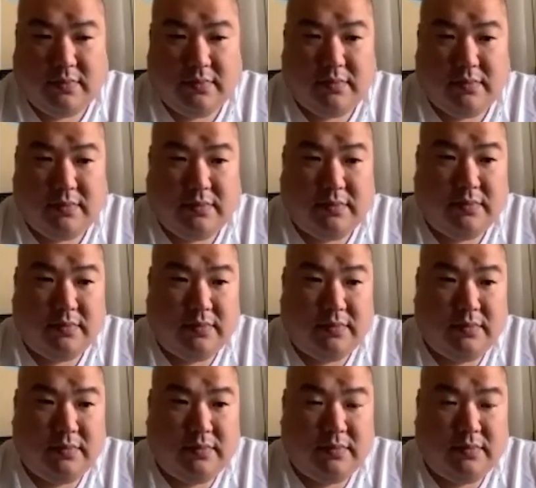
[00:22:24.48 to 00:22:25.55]

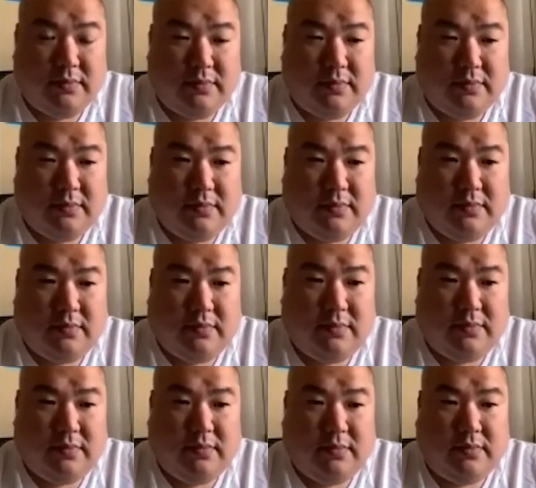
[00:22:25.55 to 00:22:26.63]

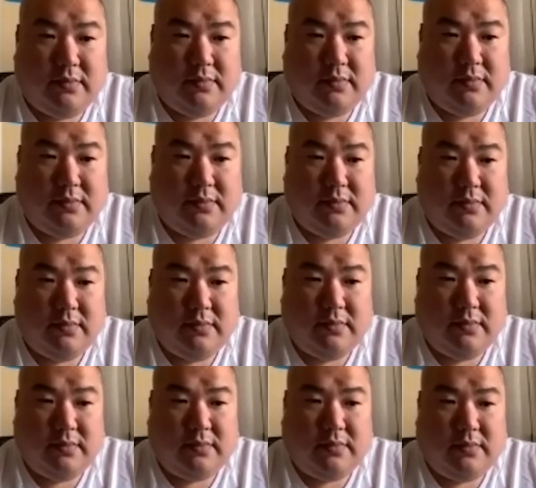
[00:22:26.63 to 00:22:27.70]

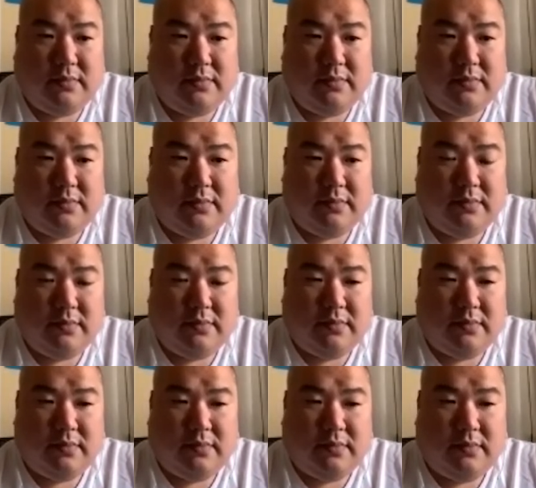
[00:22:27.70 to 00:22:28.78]

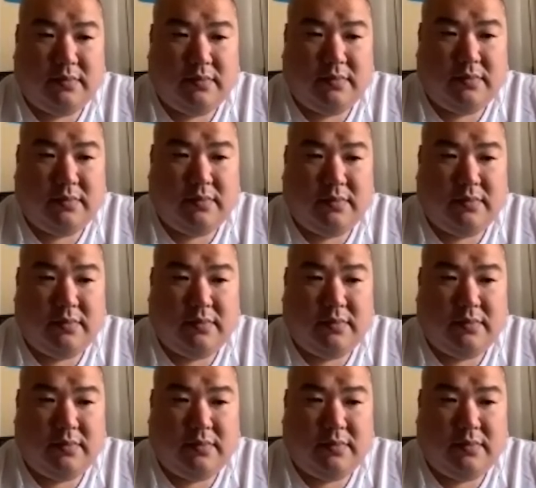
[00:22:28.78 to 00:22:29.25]
(not speaking)